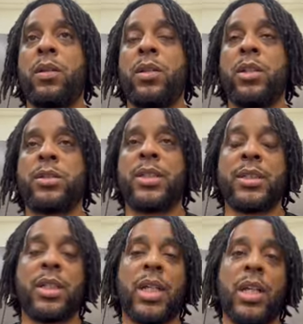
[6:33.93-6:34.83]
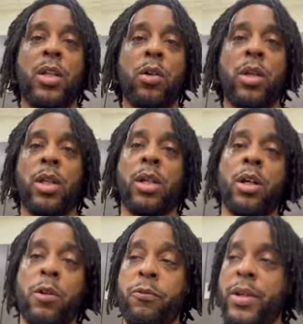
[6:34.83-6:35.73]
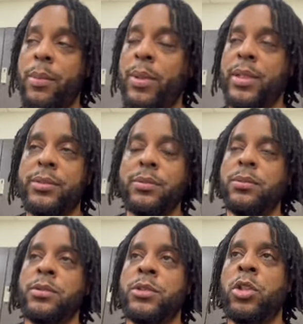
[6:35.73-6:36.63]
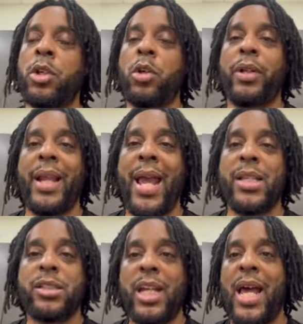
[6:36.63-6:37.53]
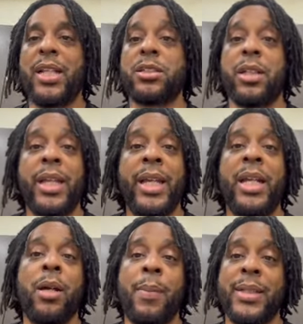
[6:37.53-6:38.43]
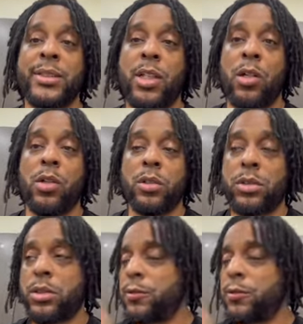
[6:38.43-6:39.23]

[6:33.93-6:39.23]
Your sister can do it. Your girlfriend. But you can do a dance challenge to any of my songs.